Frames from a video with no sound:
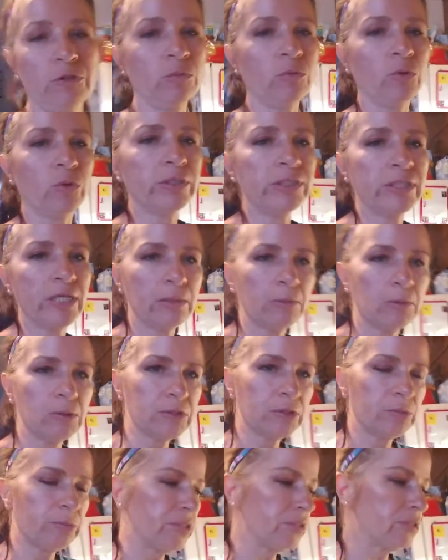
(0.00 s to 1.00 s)
more
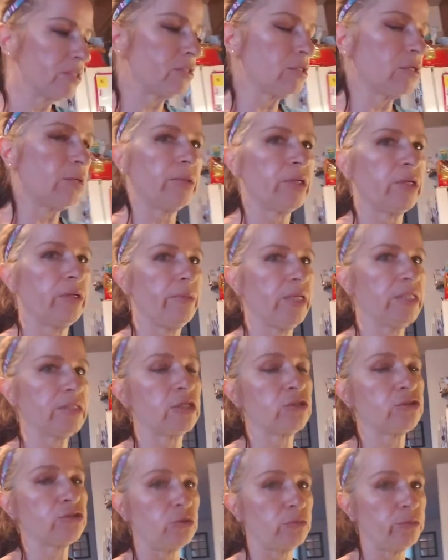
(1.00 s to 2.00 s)
tablespoons in it, but it makes
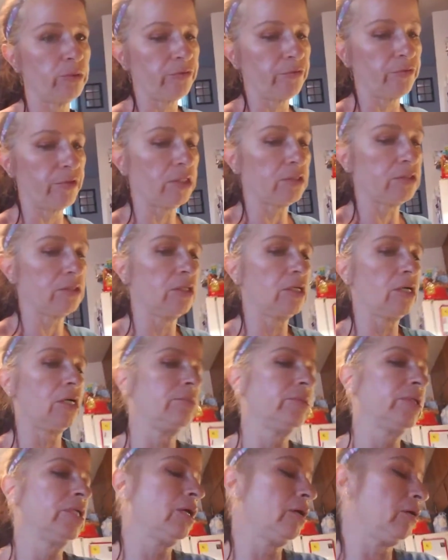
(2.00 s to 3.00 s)
it super thick, so you got to
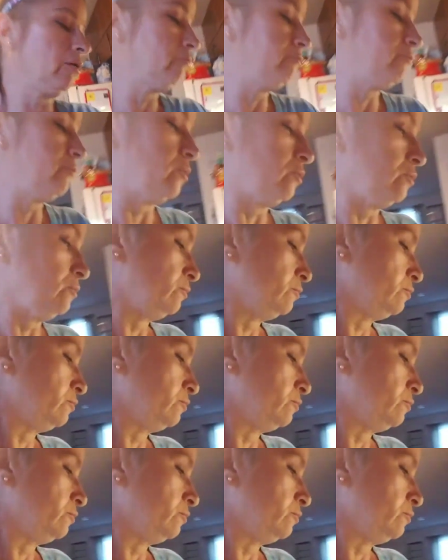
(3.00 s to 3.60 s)
be careful.